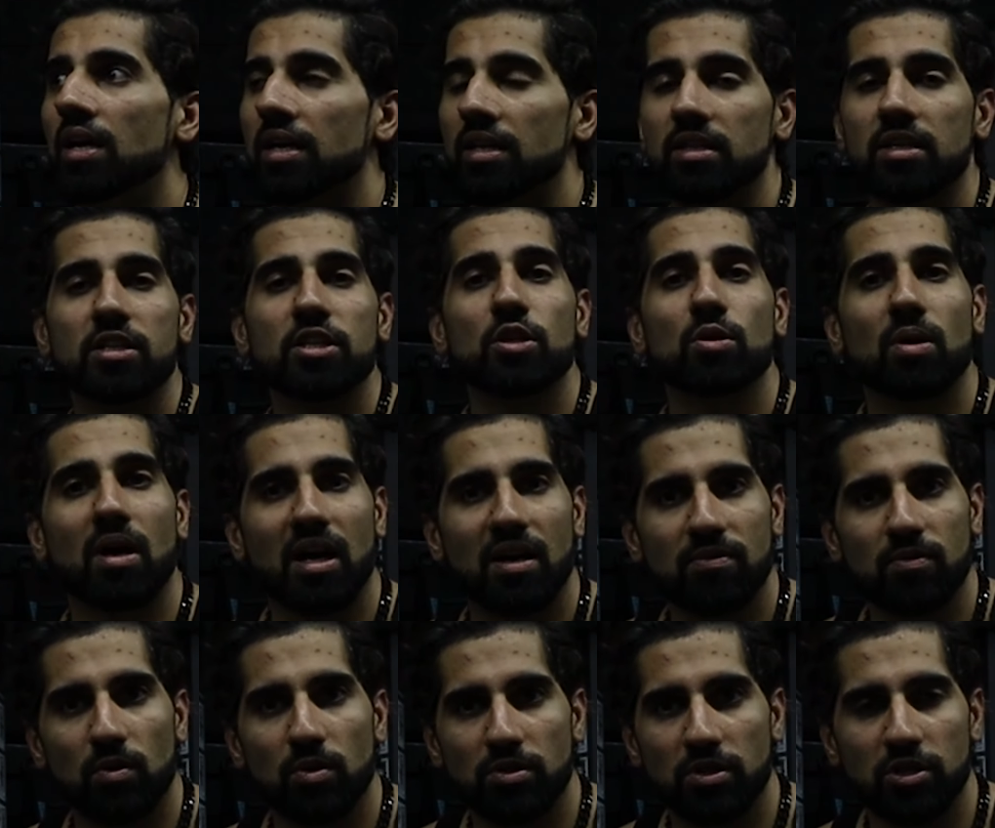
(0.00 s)
and then you
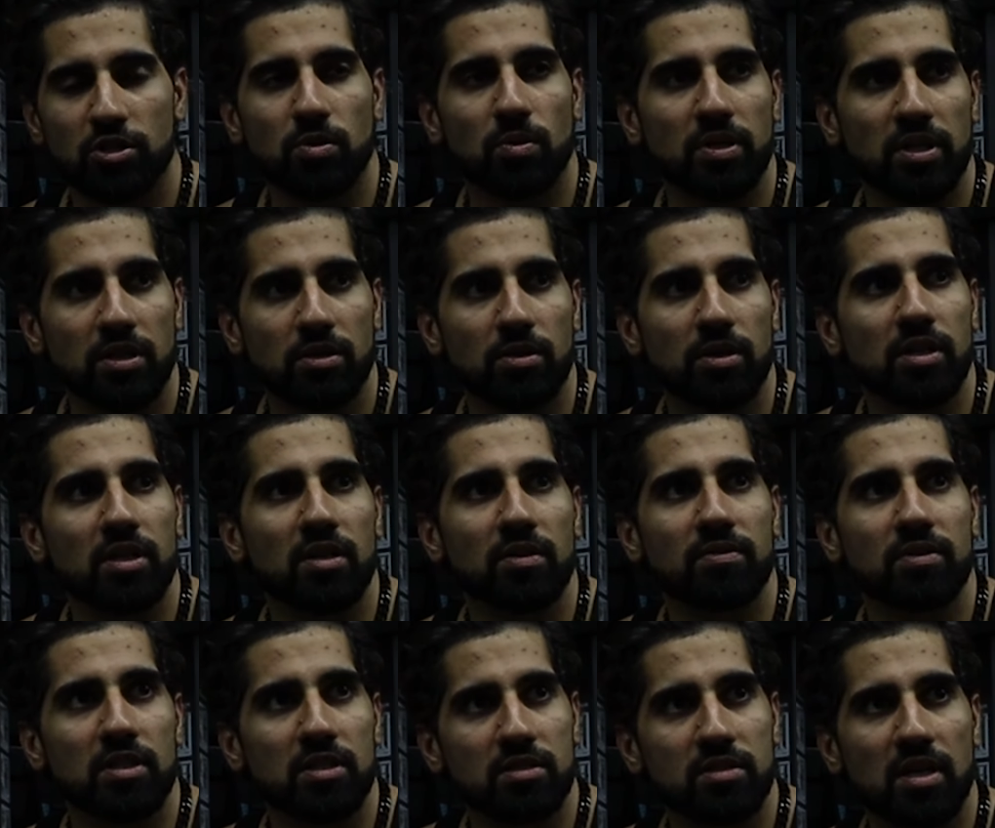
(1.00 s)
have ordered 20-30
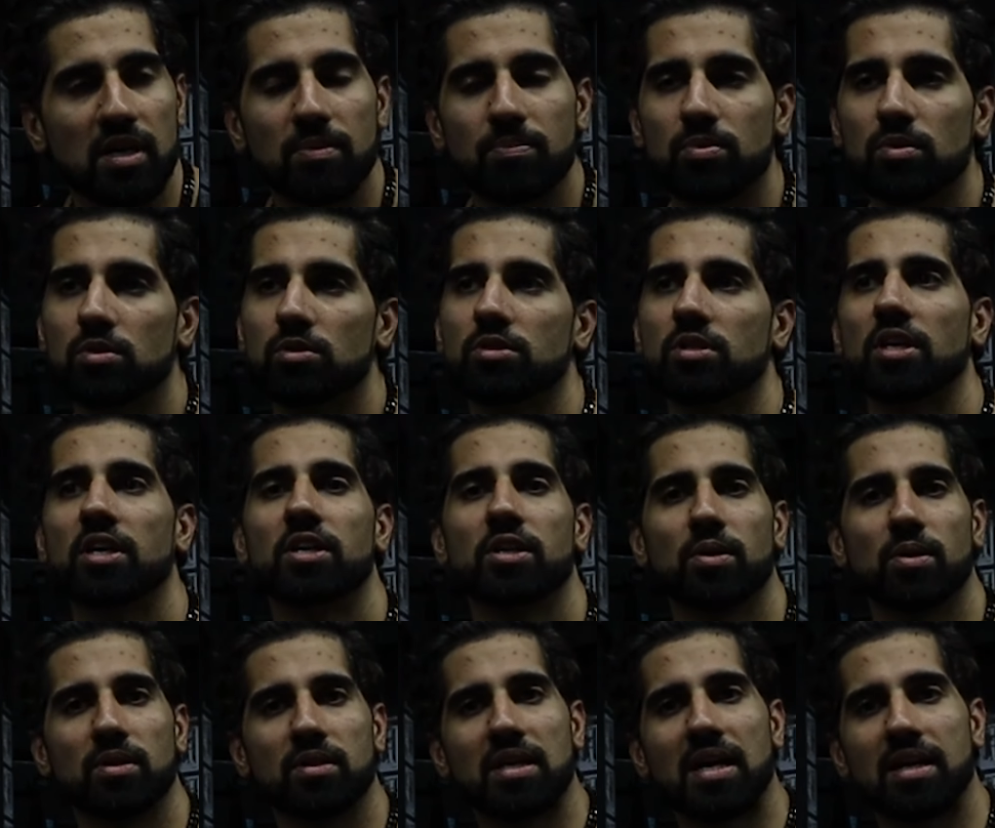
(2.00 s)
of these samples,
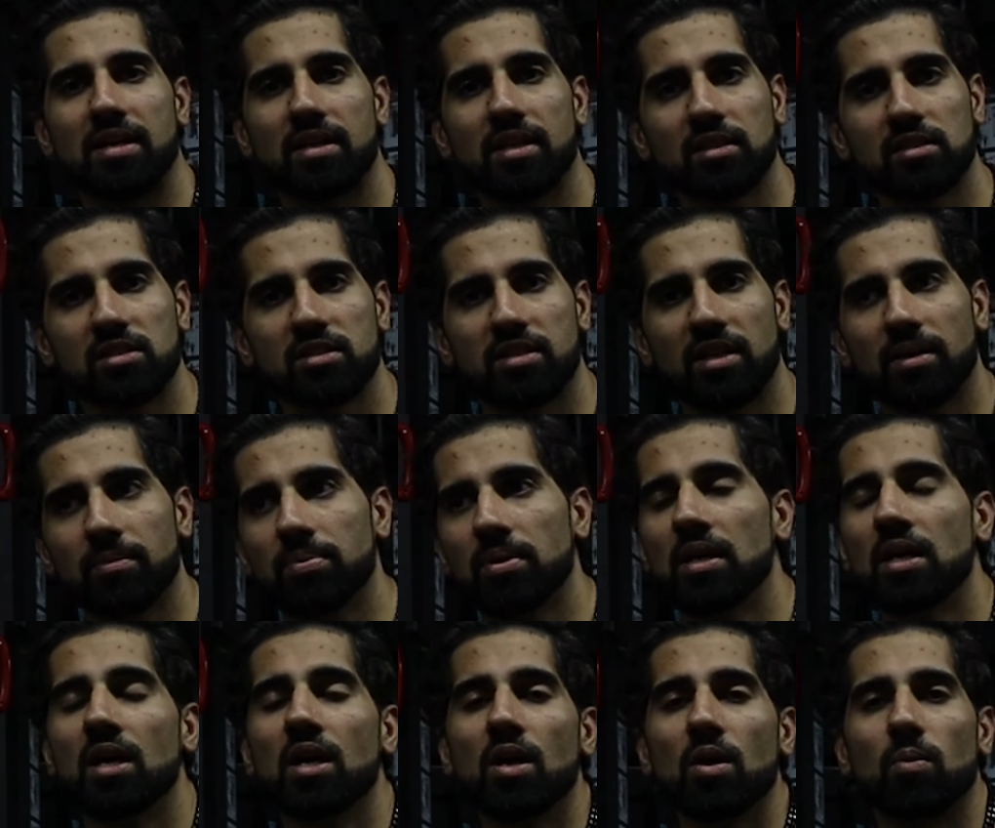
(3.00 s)
you're in that next step.
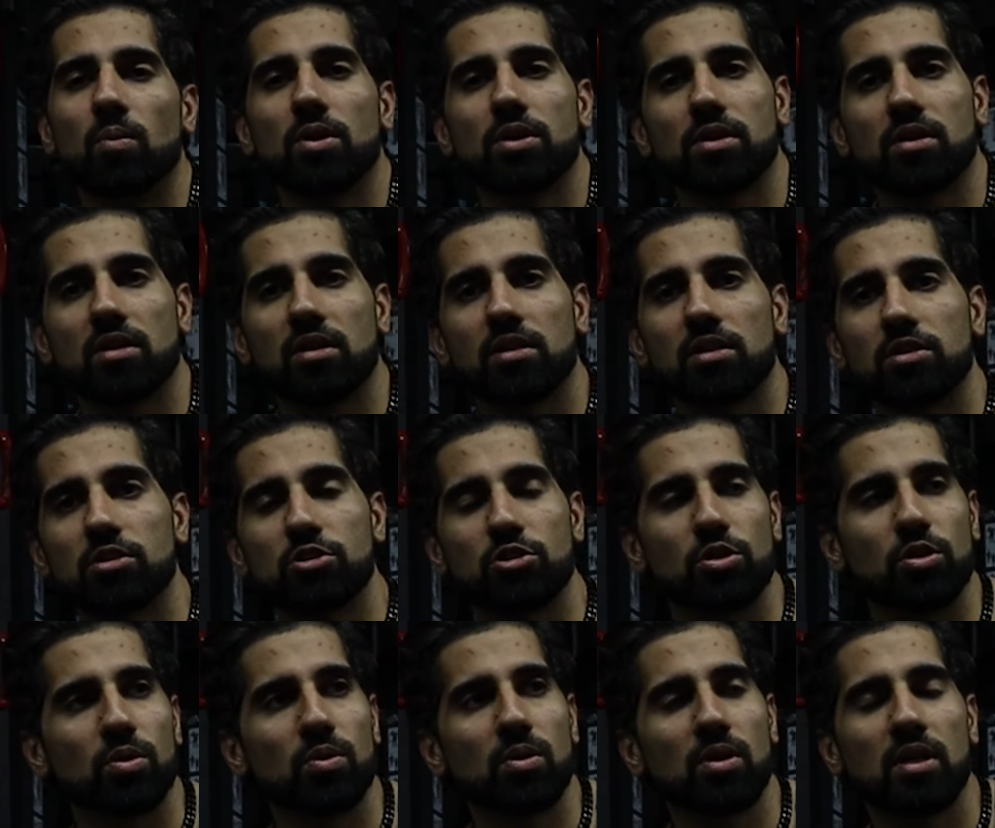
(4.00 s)
What you're gonna
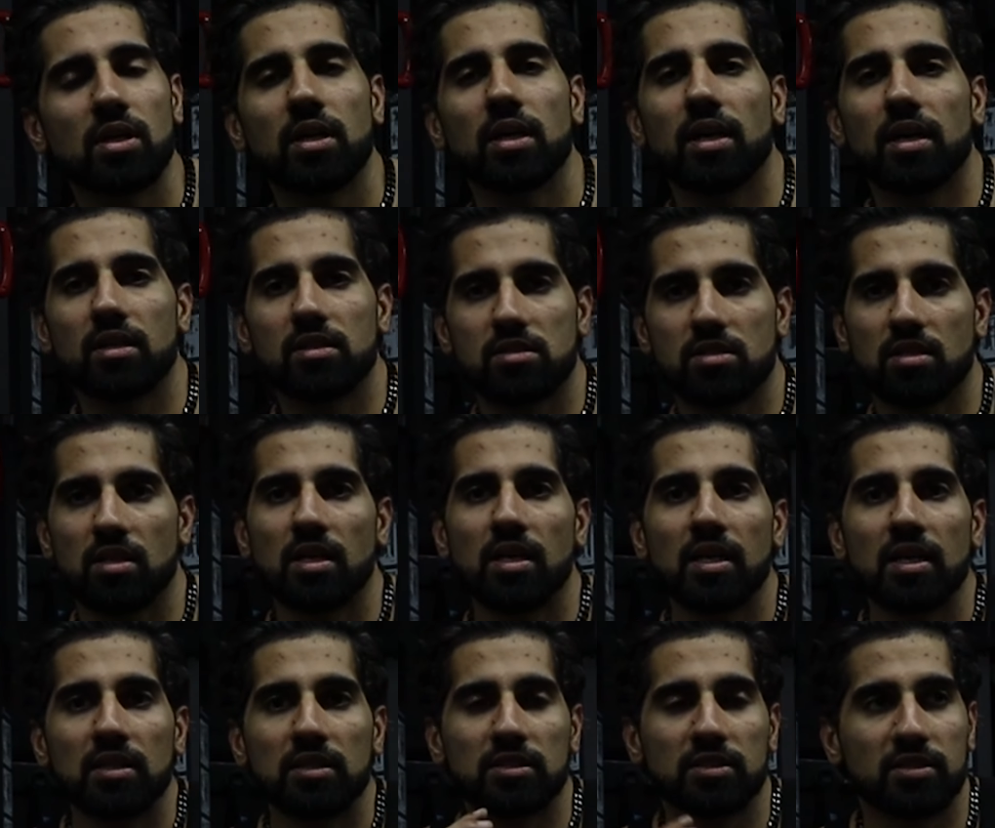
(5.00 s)
do is
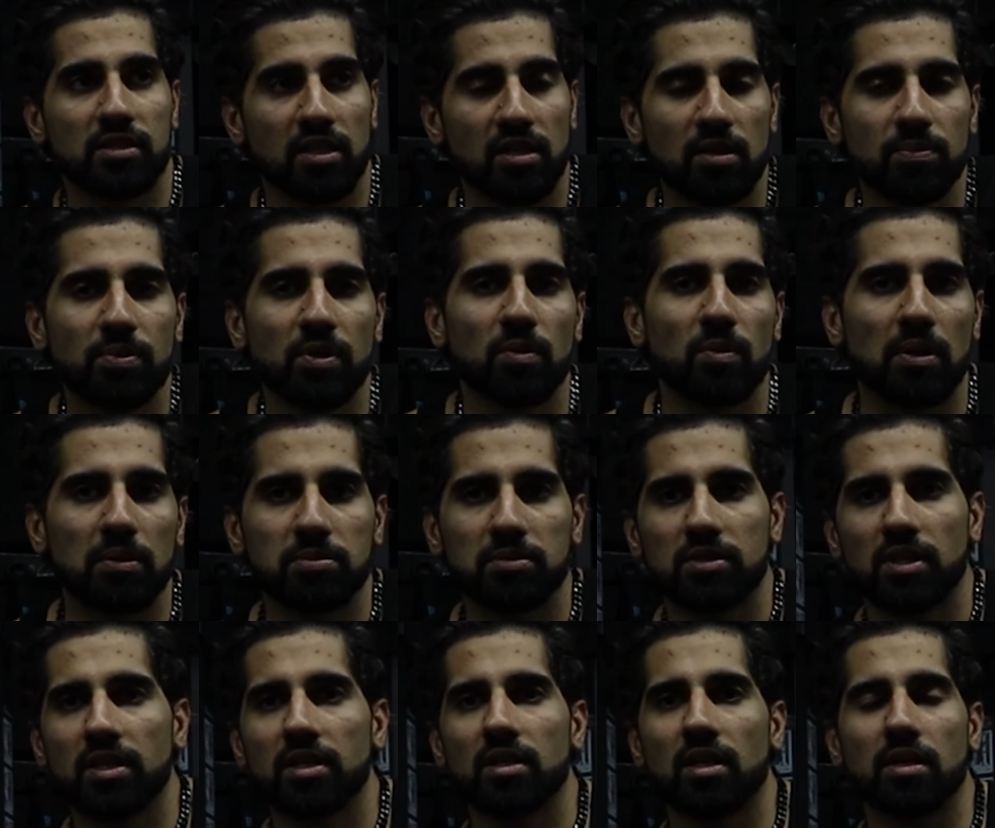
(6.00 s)
set up your
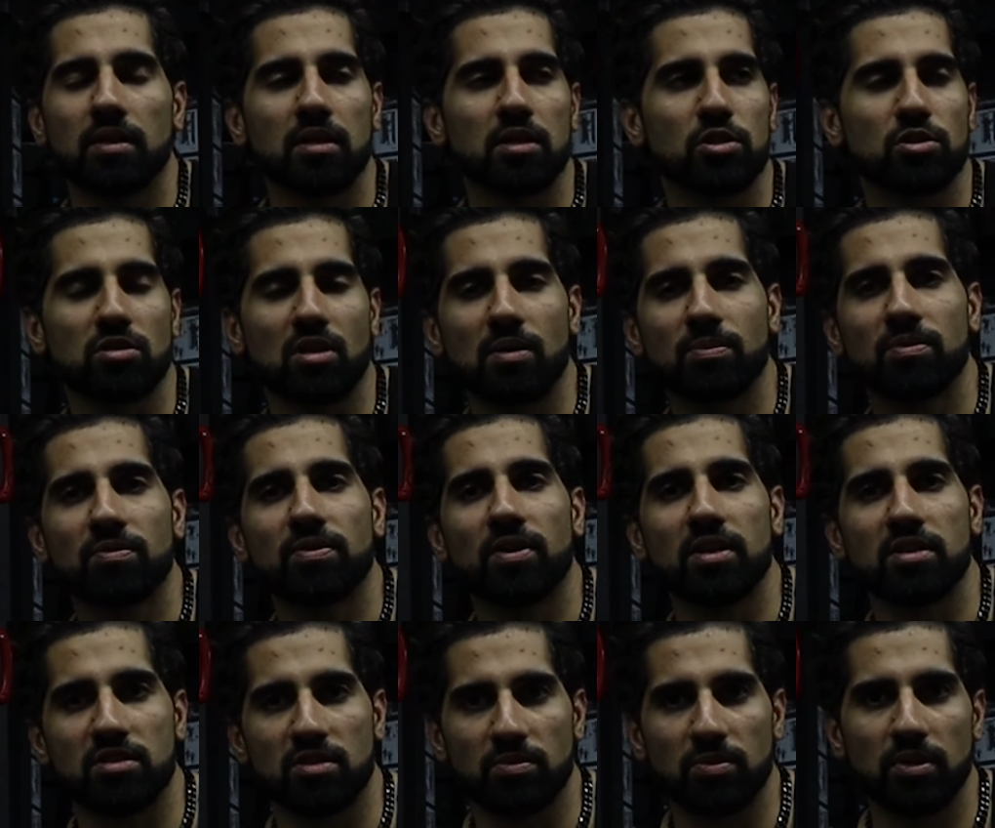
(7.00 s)
website. I think
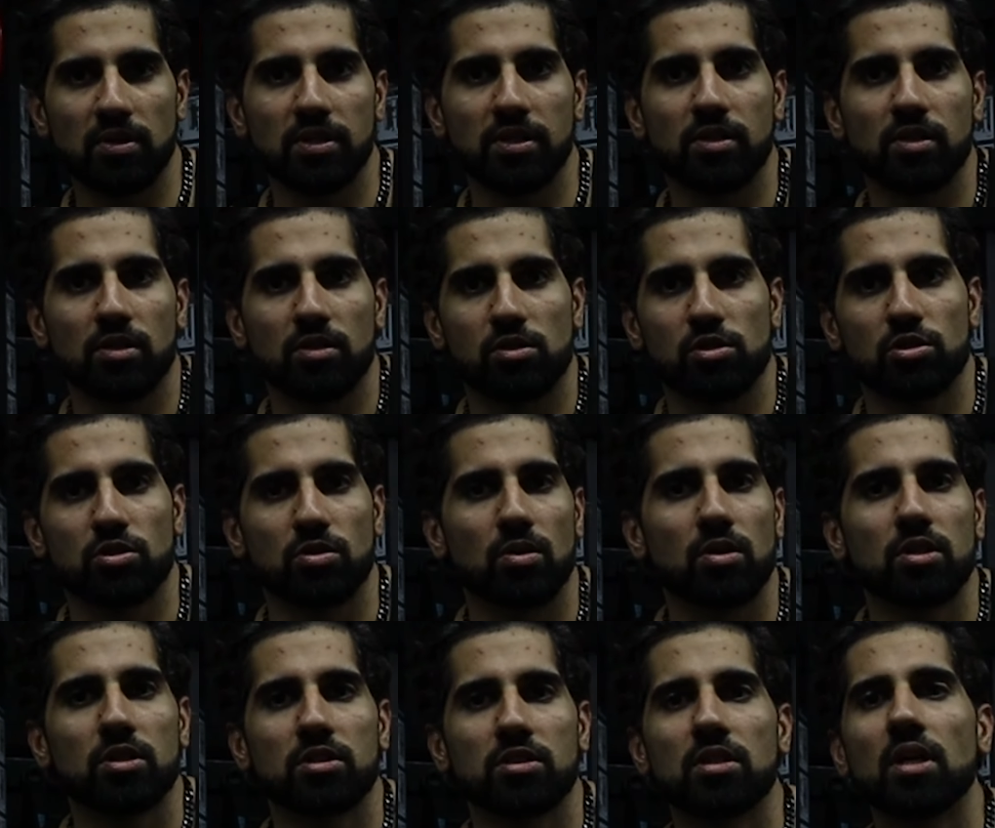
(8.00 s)
Shopify is a really good
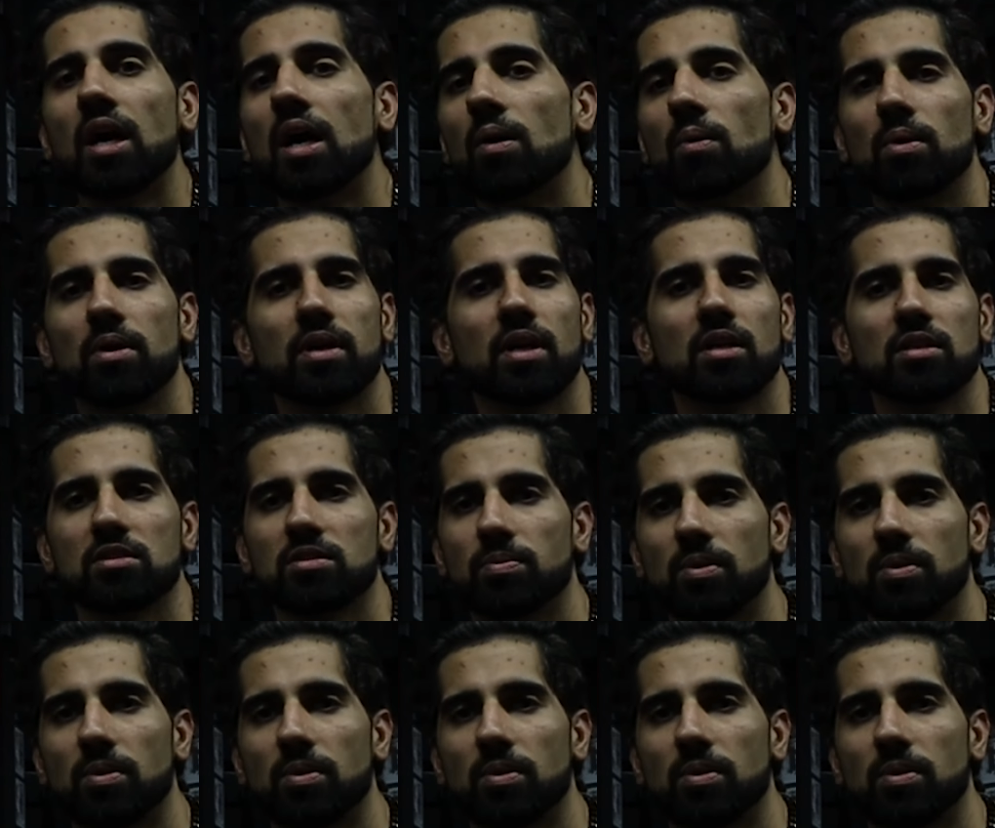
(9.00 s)
source. We're not